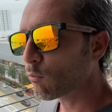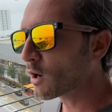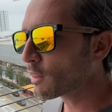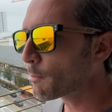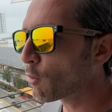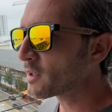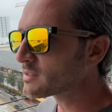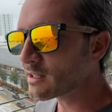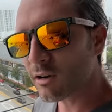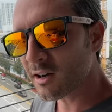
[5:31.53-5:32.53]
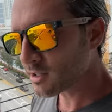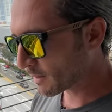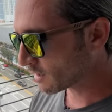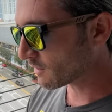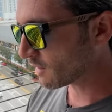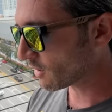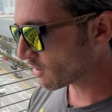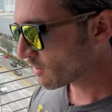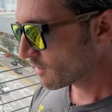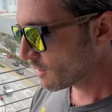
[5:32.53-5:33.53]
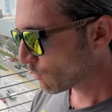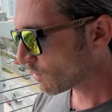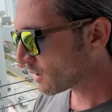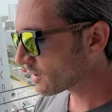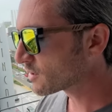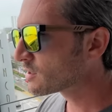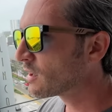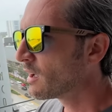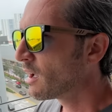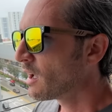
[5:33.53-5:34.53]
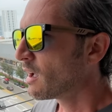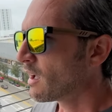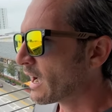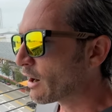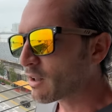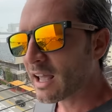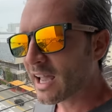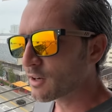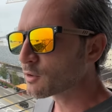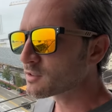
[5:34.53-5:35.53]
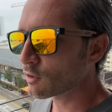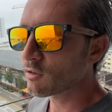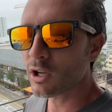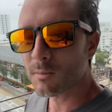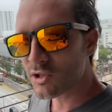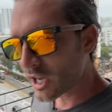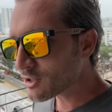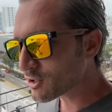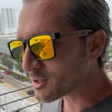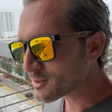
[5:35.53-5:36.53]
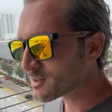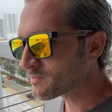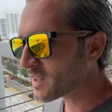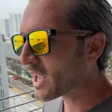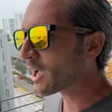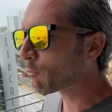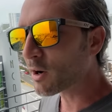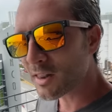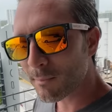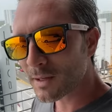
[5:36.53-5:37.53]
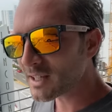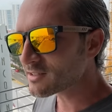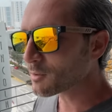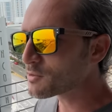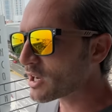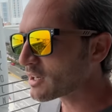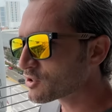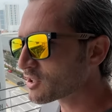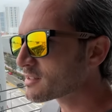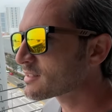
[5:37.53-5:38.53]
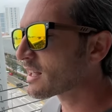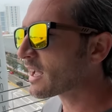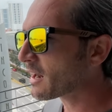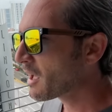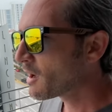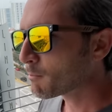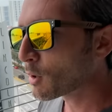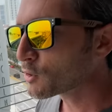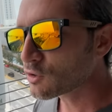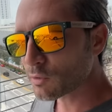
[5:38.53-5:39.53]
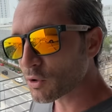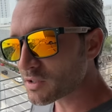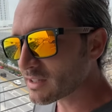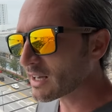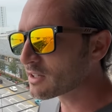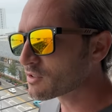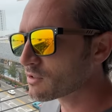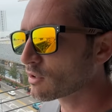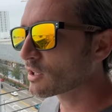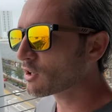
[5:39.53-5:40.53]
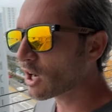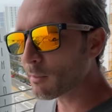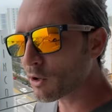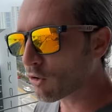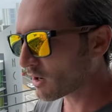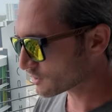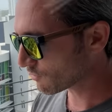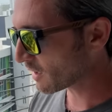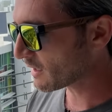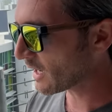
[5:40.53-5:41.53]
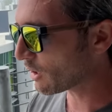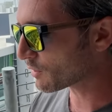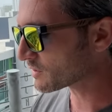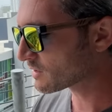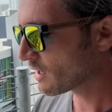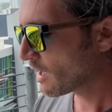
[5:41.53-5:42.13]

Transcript: One of the points they talked about in there was how to handle certain objections. And one of the biggest objections that most real estate agents are going to come across right now is